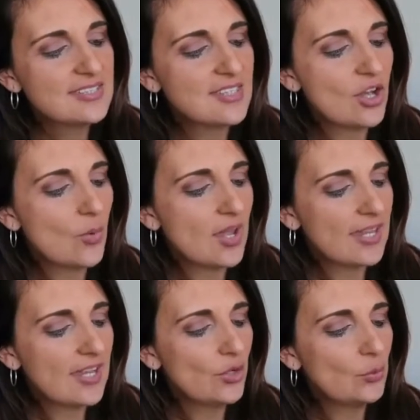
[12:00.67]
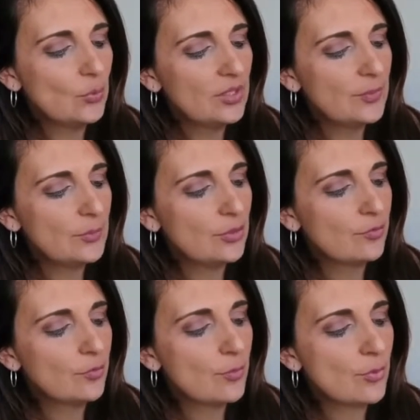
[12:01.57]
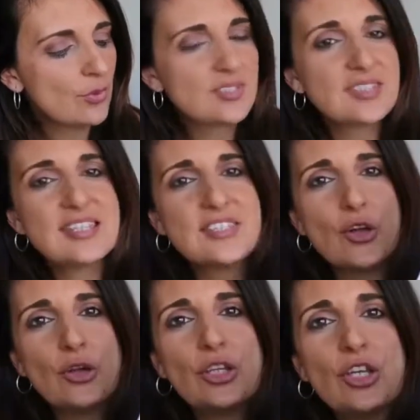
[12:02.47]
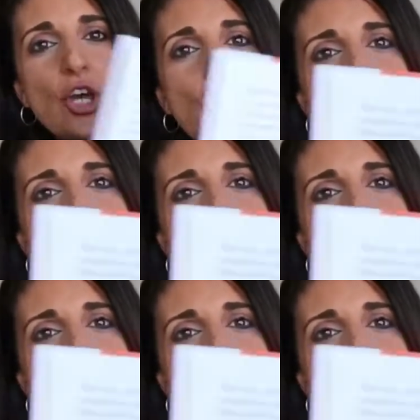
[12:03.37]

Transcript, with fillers: So again, really beautiful books. These are only